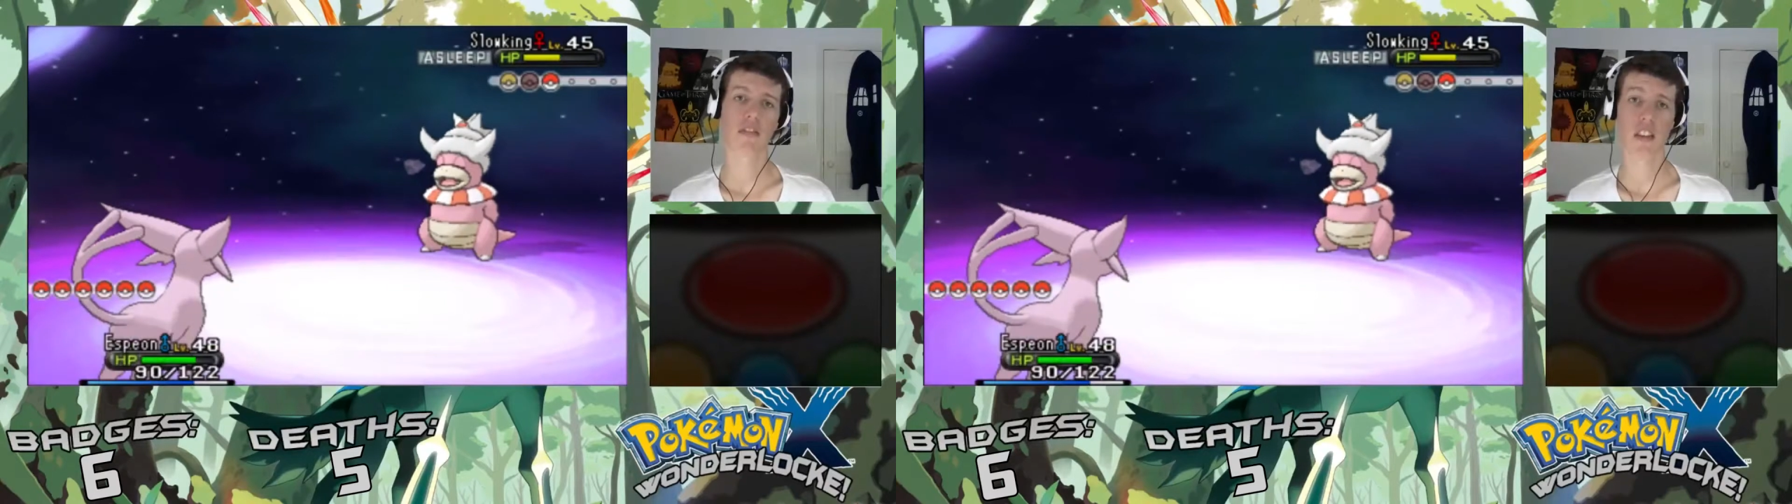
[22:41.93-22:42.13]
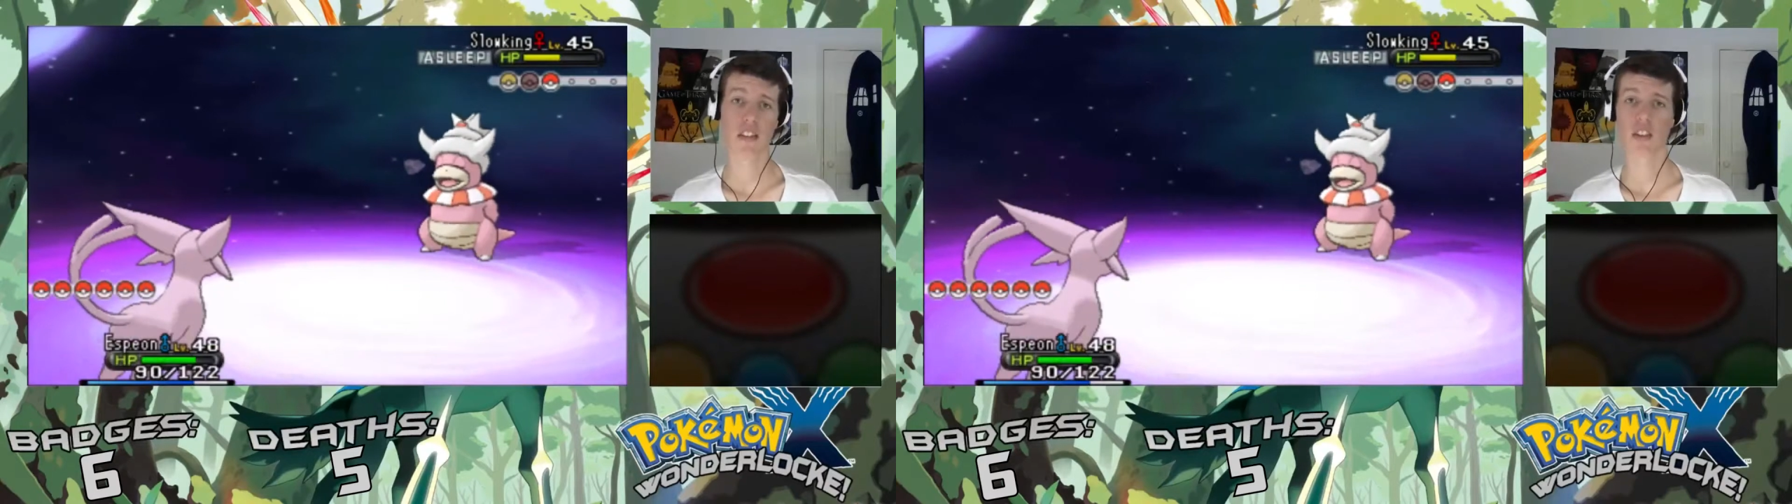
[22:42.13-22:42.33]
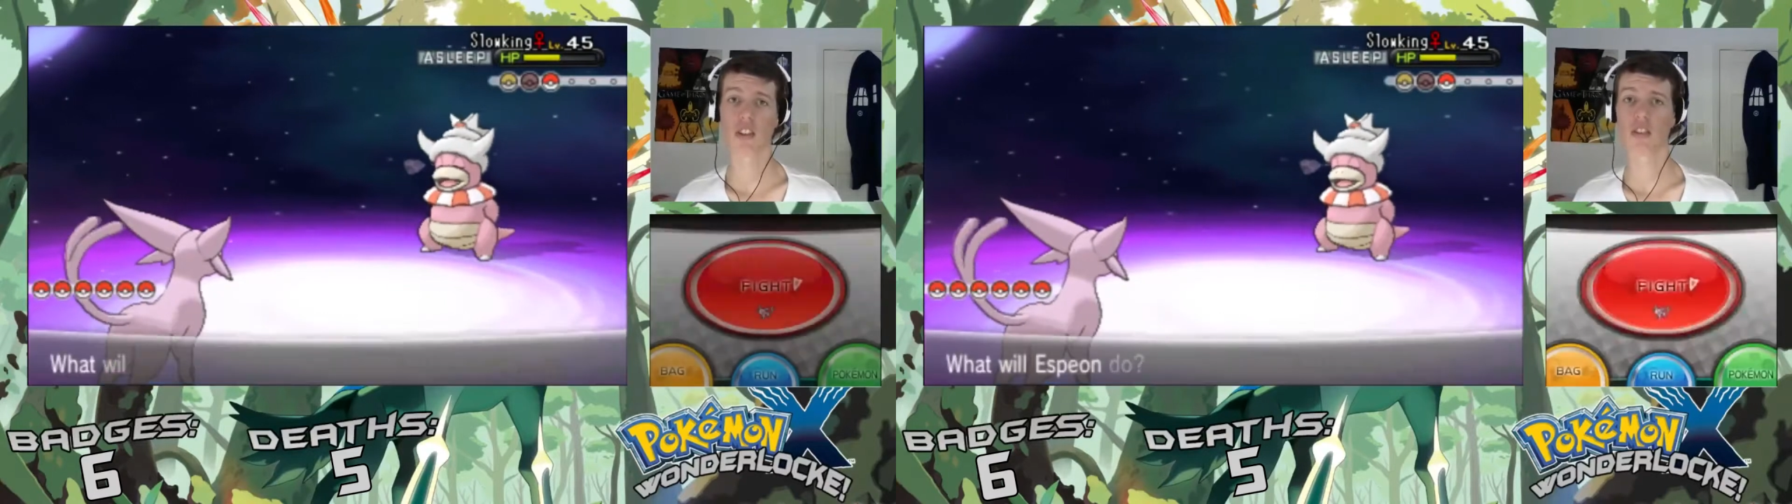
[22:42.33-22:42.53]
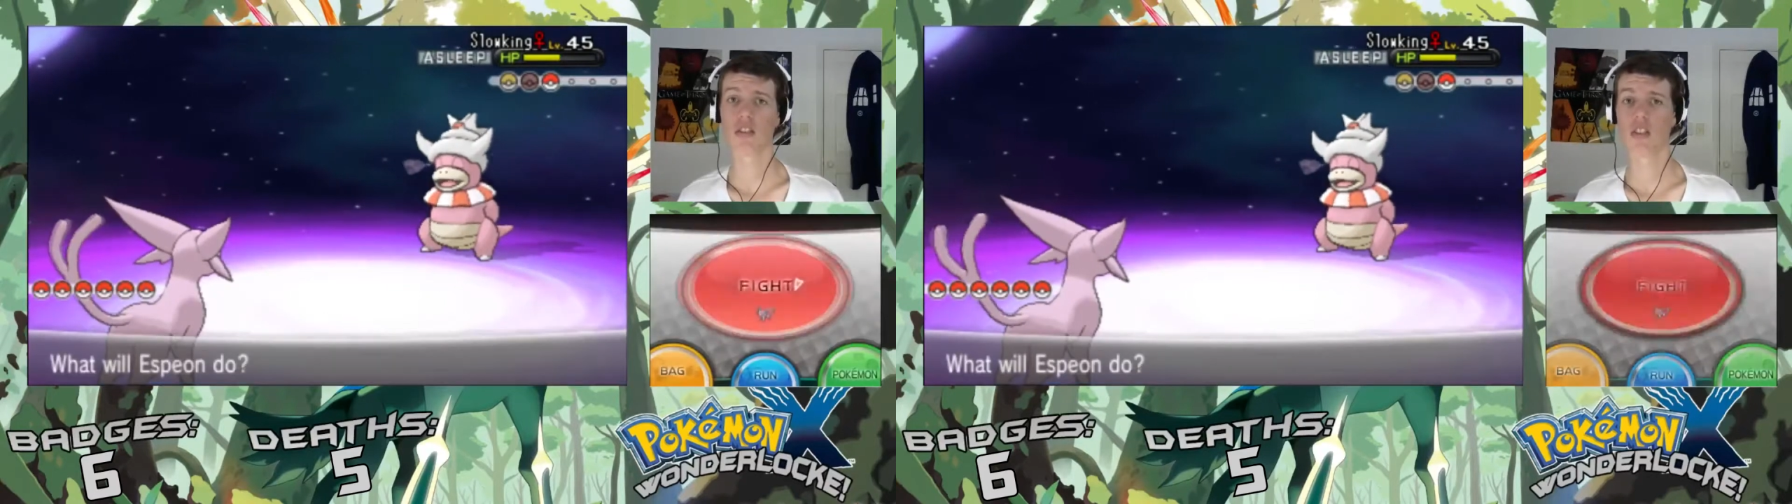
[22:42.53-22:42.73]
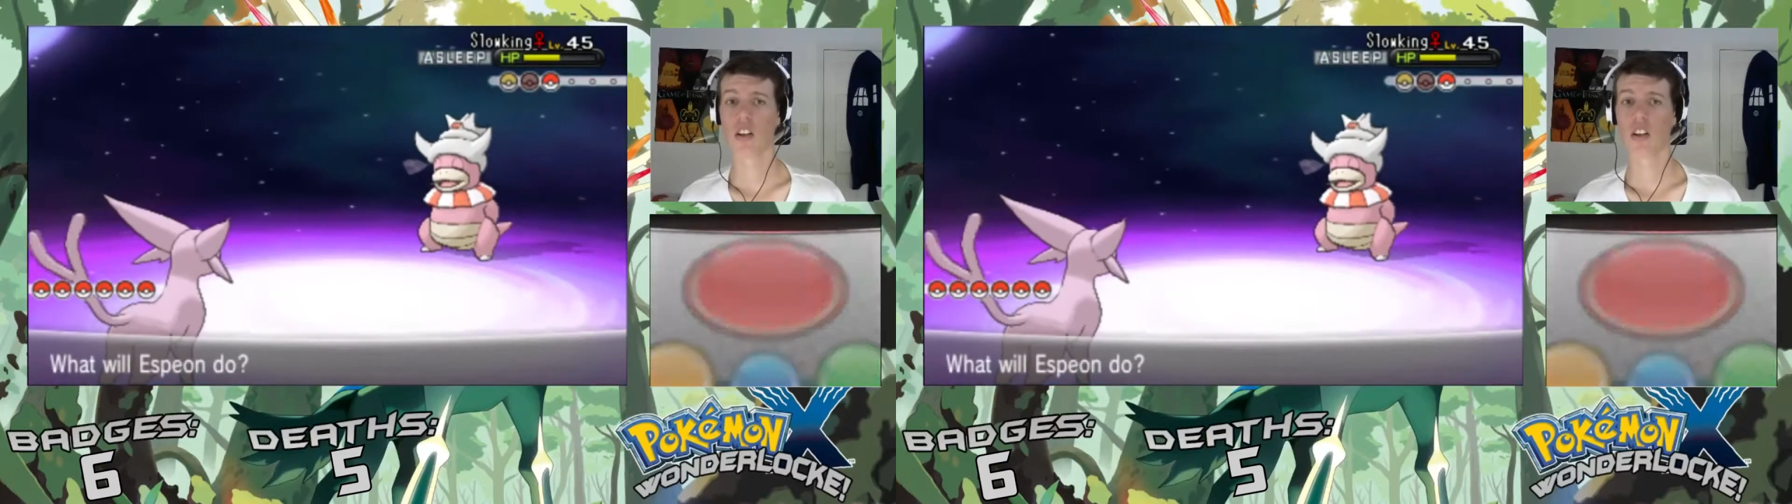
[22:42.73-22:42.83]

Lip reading: physical